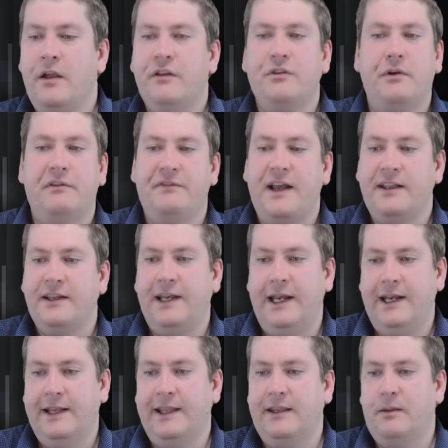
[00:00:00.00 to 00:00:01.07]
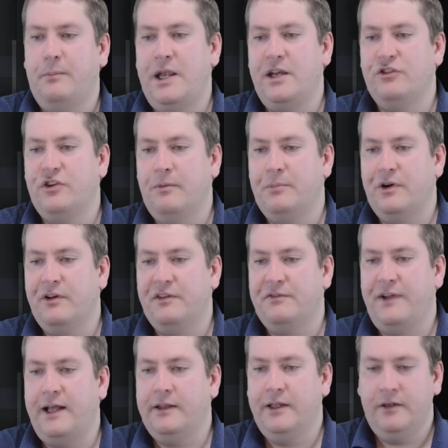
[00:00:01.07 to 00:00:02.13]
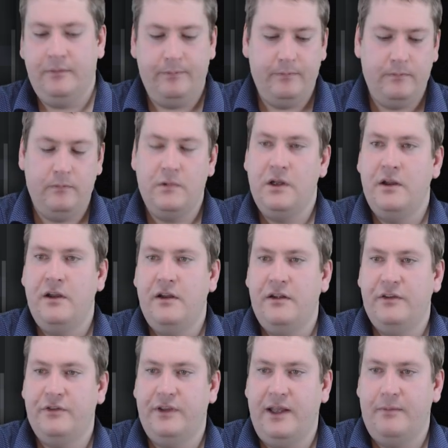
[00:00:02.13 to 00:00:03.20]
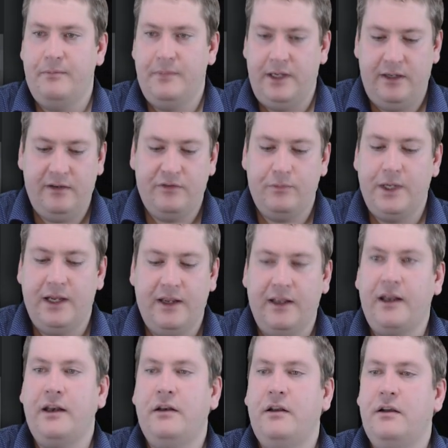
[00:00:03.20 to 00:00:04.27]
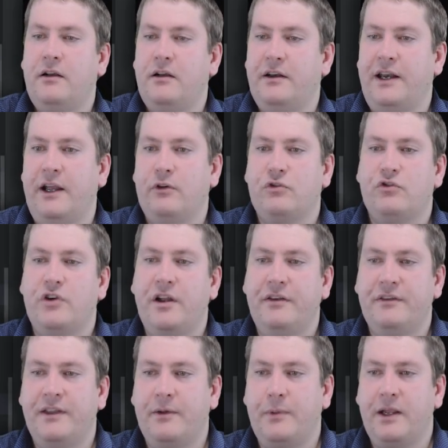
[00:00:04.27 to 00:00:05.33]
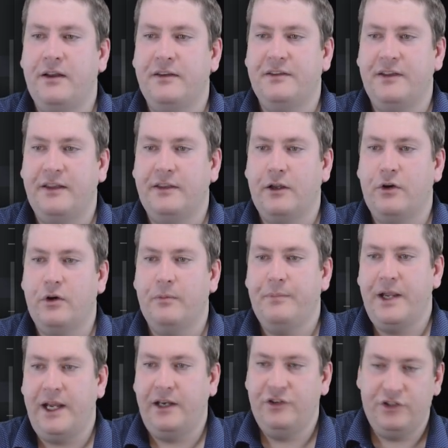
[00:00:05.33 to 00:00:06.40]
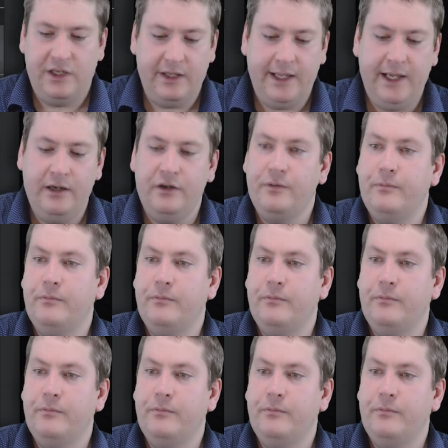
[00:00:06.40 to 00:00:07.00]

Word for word: So we've validated that the page number is valid. So that means we can now trust that we could set the current page to that.